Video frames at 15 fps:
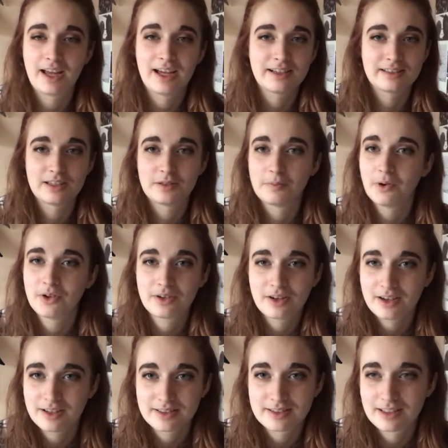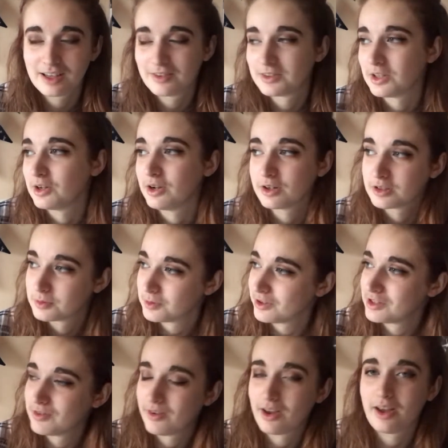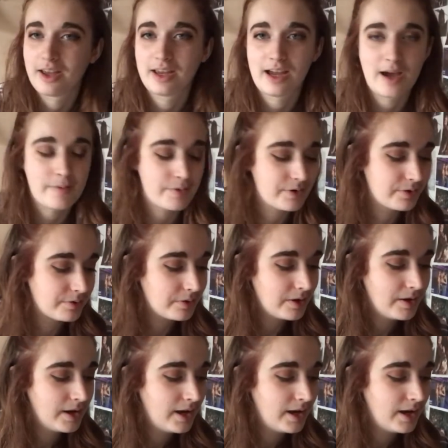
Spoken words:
access podcast stuff, so like Spotify, Apple,